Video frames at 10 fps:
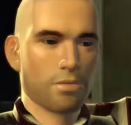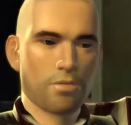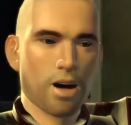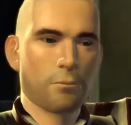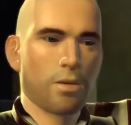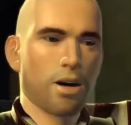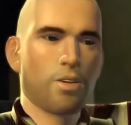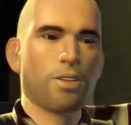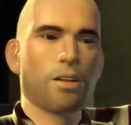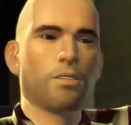I've got
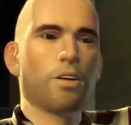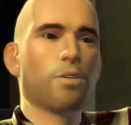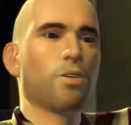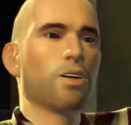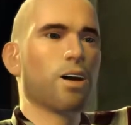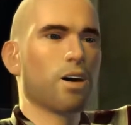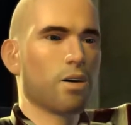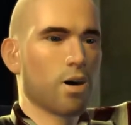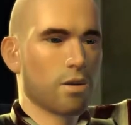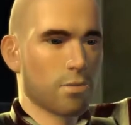better things to do than
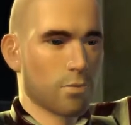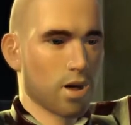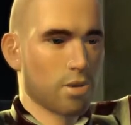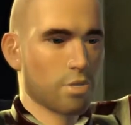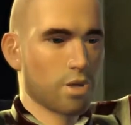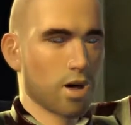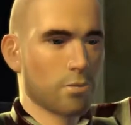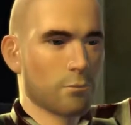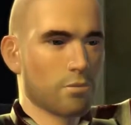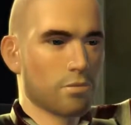haggle in pawn
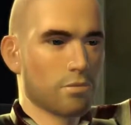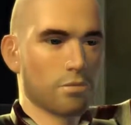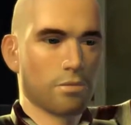shops.